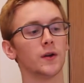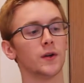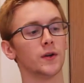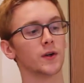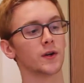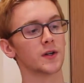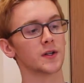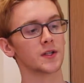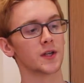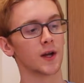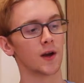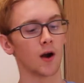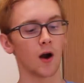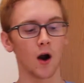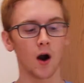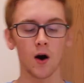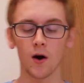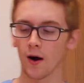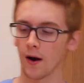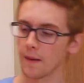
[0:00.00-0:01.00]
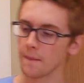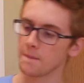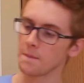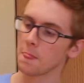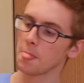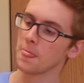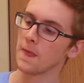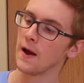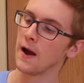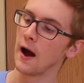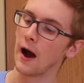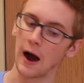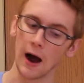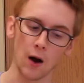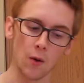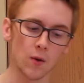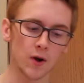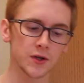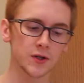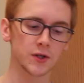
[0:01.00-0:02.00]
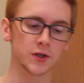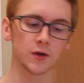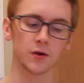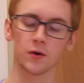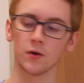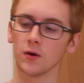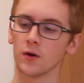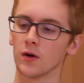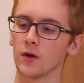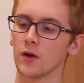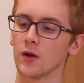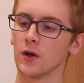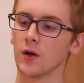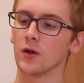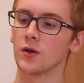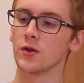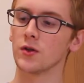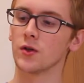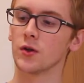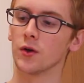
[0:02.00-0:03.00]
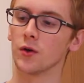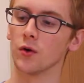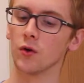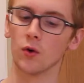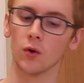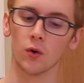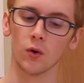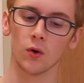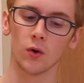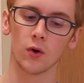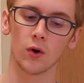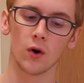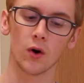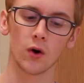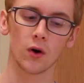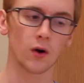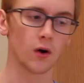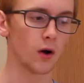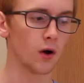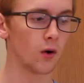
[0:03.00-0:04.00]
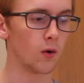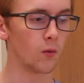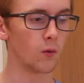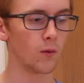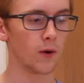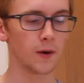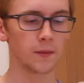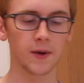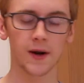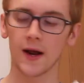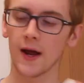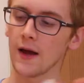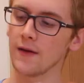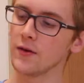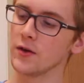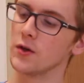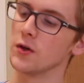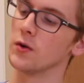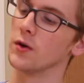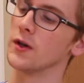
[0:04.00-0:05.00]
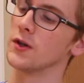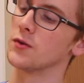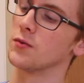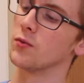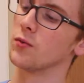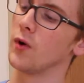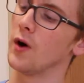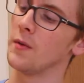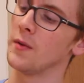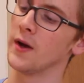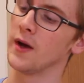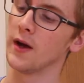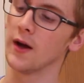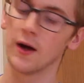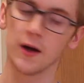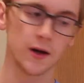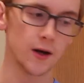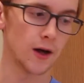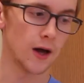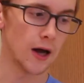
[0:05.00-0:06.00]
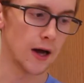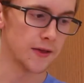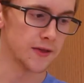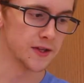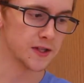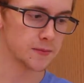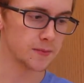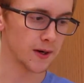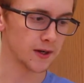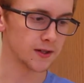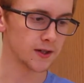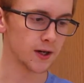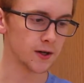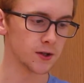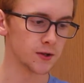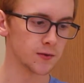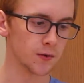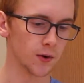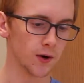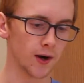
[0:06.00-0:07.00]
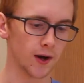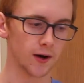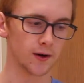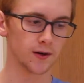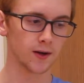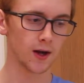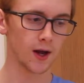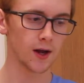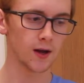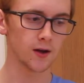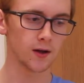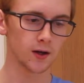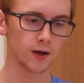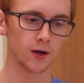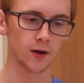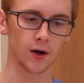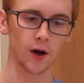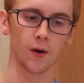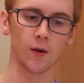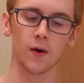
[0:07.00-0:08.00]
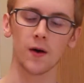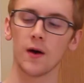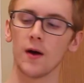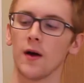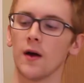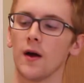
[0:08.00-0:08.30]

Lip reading: You're gonna say, all right, I want you to, what I'm gonna have you do is rub it on the spectator's forehead, okay? Here you go.